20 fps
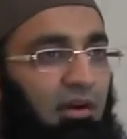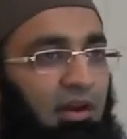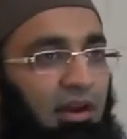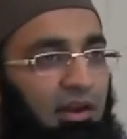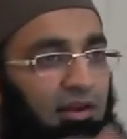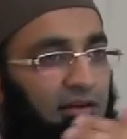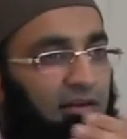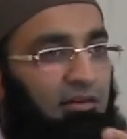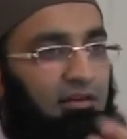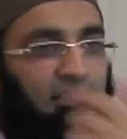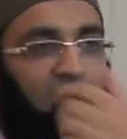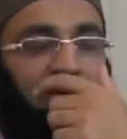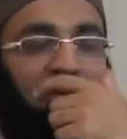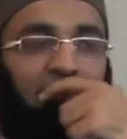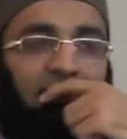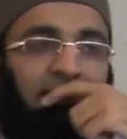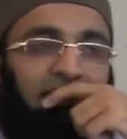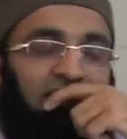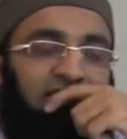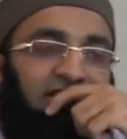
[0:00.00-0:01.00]
and
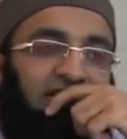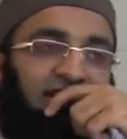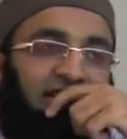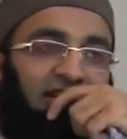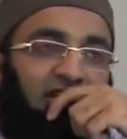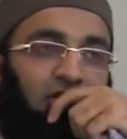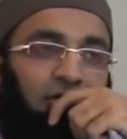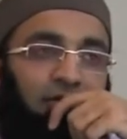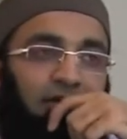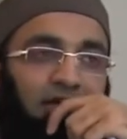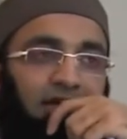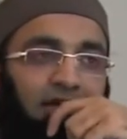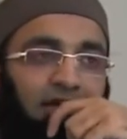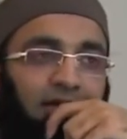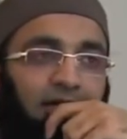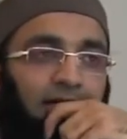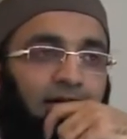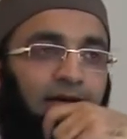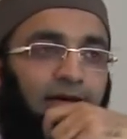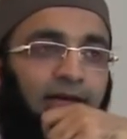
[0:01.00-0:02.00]
she said to
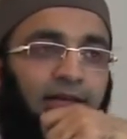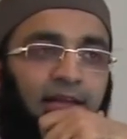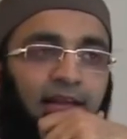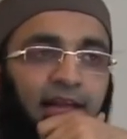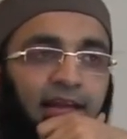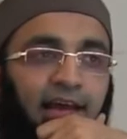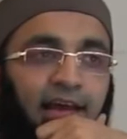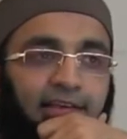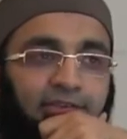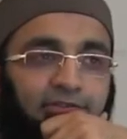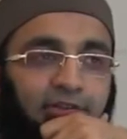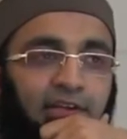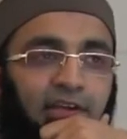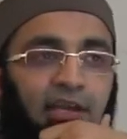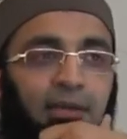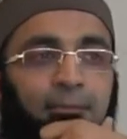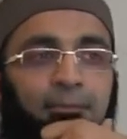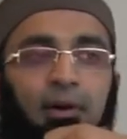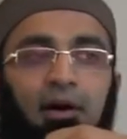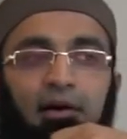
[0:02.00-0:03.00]
me that actually
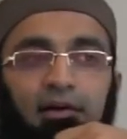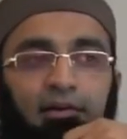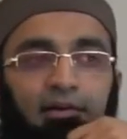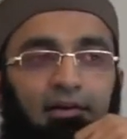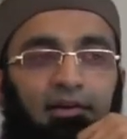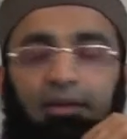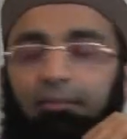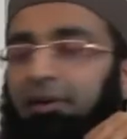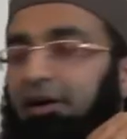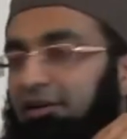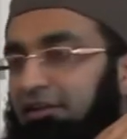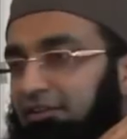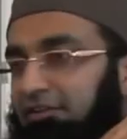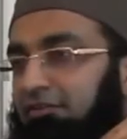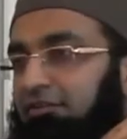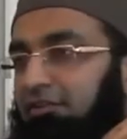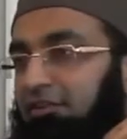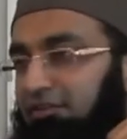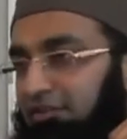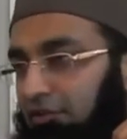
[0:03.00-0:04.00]
Hibban is
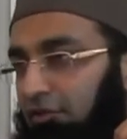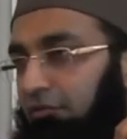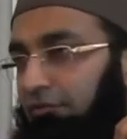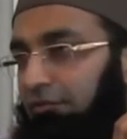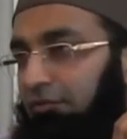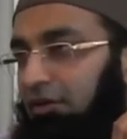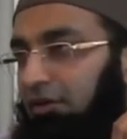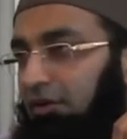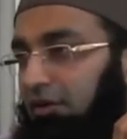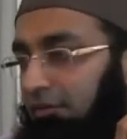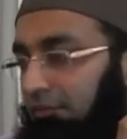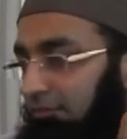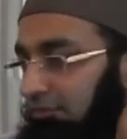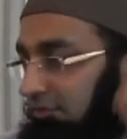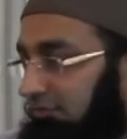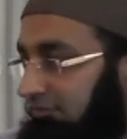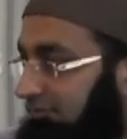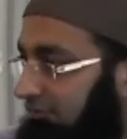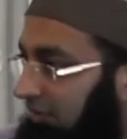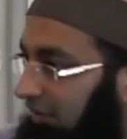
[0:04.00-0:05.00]
the son of
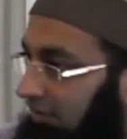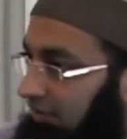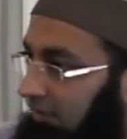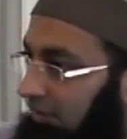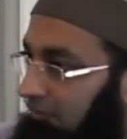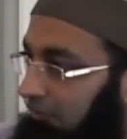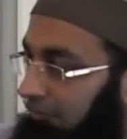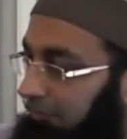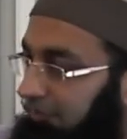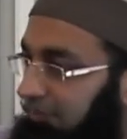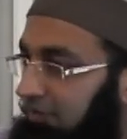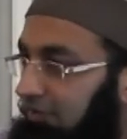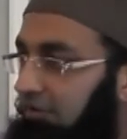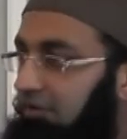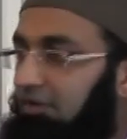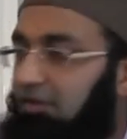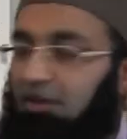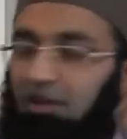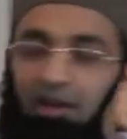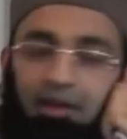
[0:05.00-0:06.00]
name of my son.